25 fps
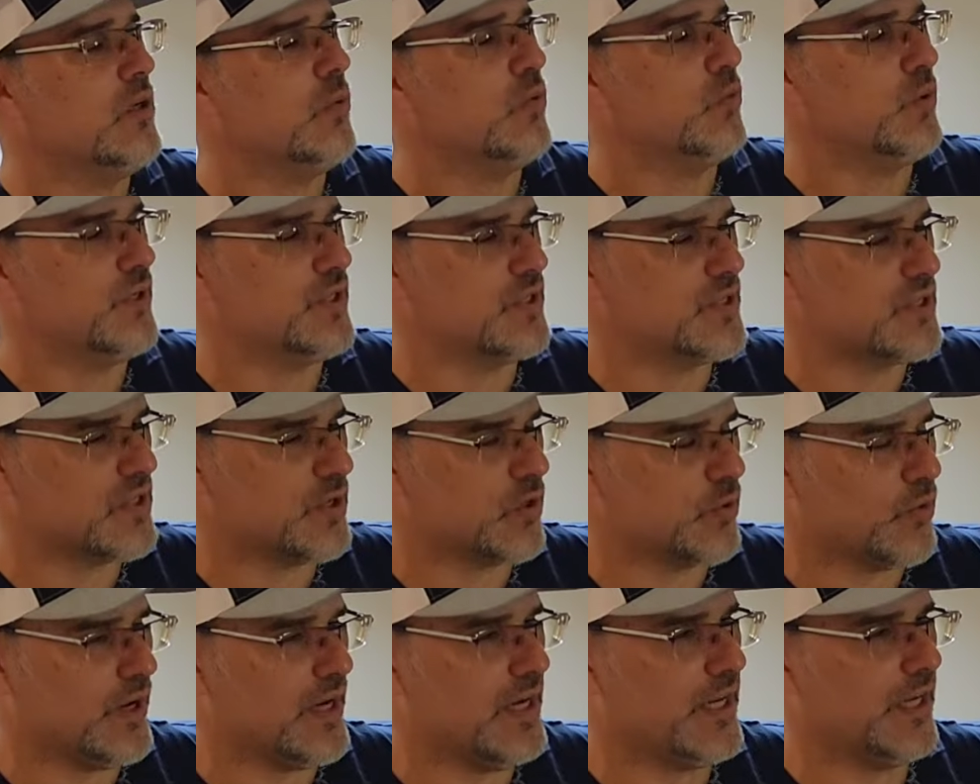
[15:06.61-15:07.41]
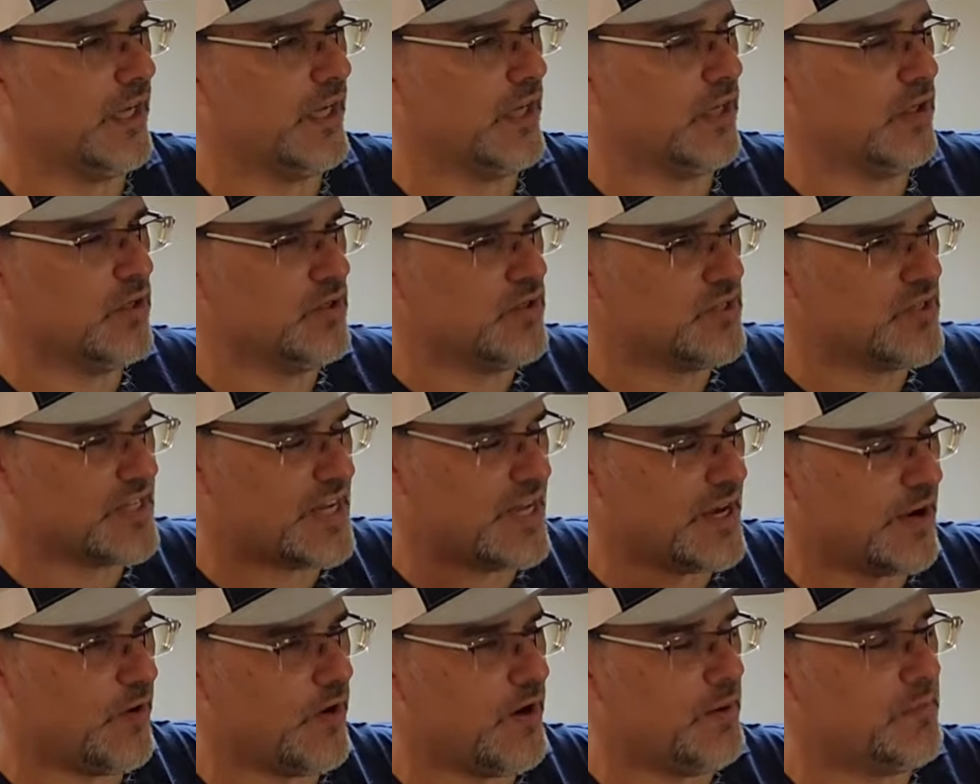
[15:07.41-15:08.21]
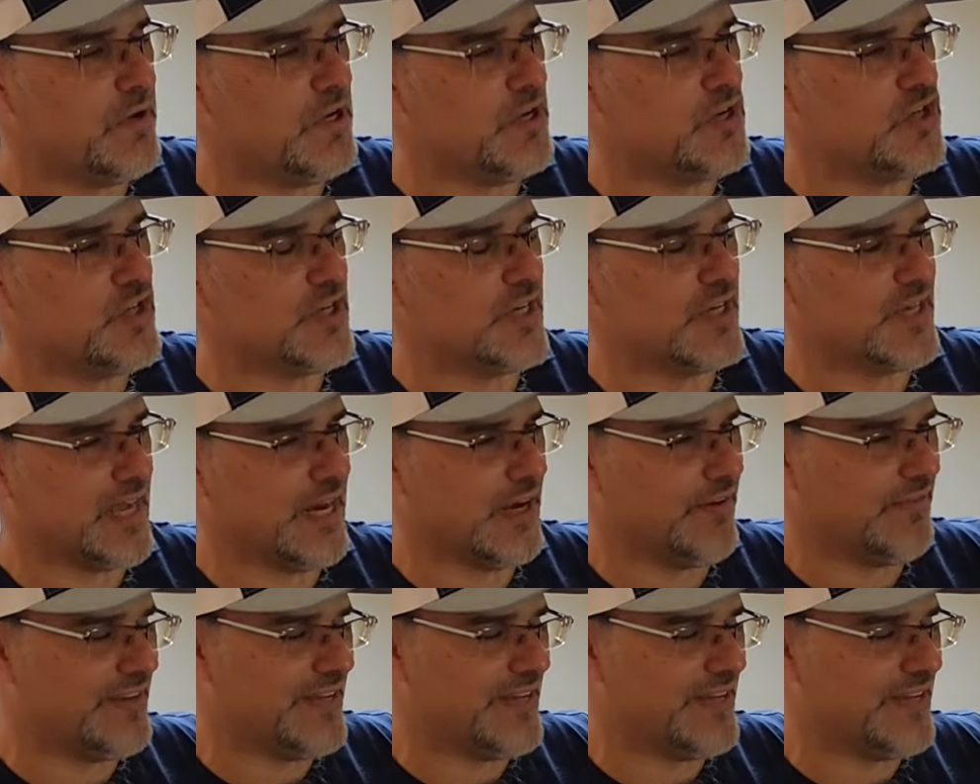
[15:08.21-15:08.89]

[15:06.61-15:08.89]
was creating a good center image and kind